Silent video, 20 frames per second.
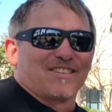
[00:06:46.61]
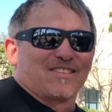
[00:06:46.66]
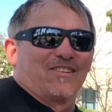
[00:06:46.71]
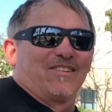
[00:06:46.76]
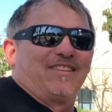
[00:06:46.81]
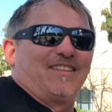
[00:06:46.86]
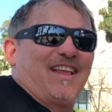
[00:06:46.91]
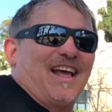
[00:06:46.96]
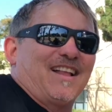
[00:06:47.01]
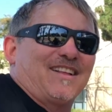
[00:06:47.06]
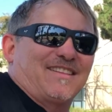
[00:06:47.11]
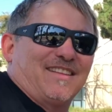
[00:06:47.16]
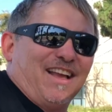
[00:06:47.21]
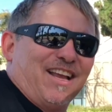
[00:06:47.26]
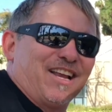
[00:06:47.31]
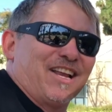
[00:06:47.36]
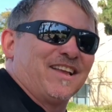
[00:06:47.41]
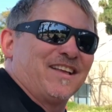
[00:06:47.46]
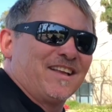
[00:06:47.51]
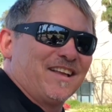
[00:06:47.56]
So
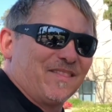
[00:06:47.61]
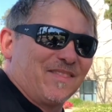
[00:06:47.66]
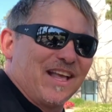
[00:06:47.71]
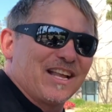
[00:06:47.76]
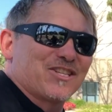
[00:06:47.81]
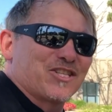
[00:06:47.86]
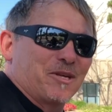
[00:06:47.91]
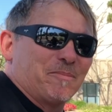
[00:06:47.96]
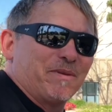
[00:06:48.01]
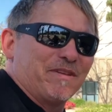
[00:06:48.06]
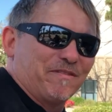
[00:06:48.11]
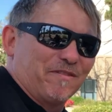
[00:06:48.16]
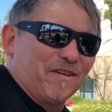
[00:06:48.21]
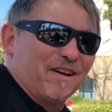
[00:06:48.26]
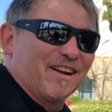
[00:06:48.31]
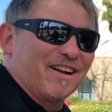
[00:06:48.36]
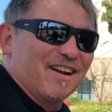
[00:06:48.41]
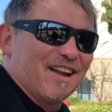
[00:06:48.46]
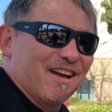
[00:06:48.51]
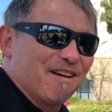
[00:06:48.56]
that should be
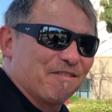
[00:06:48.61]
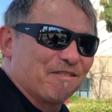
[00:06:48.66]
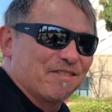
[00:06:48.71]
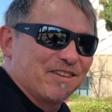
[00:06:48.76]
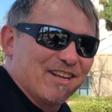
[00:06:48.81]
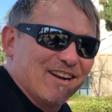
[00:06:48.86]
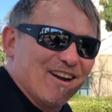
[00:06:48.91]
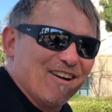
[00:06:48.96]
fun enough, you know.